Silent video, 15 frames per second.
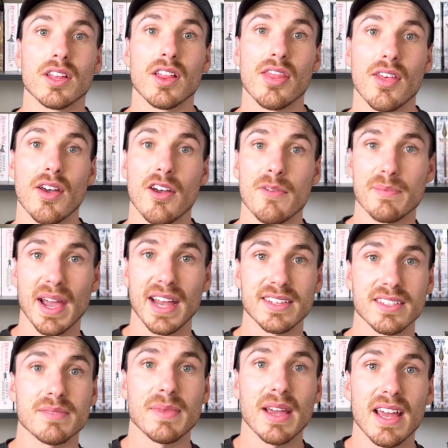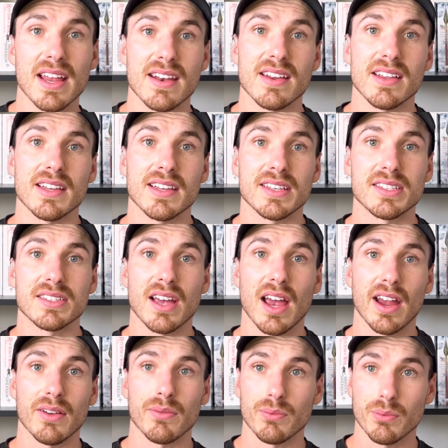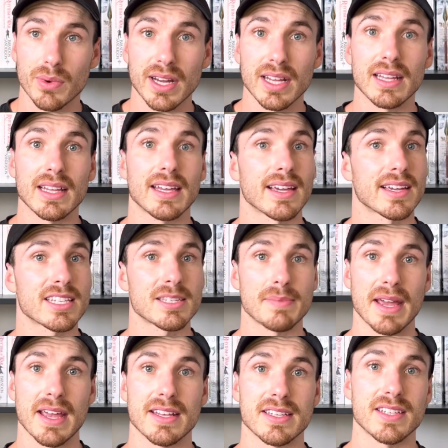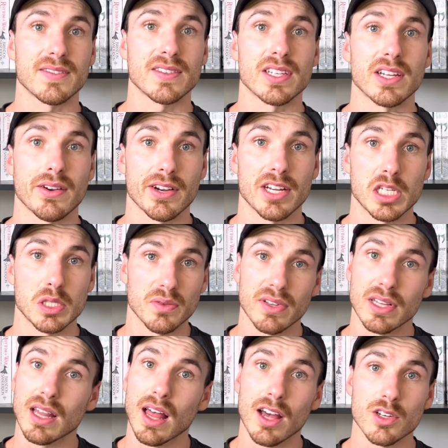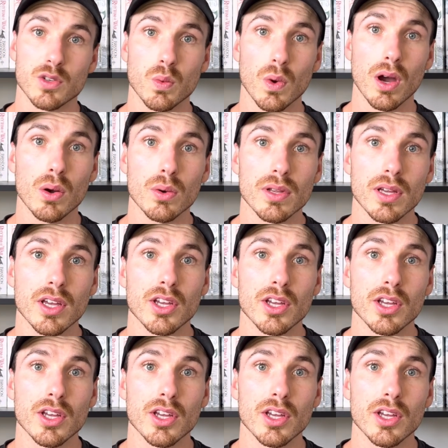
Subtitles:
The Painted Man is a really expansive series with a large world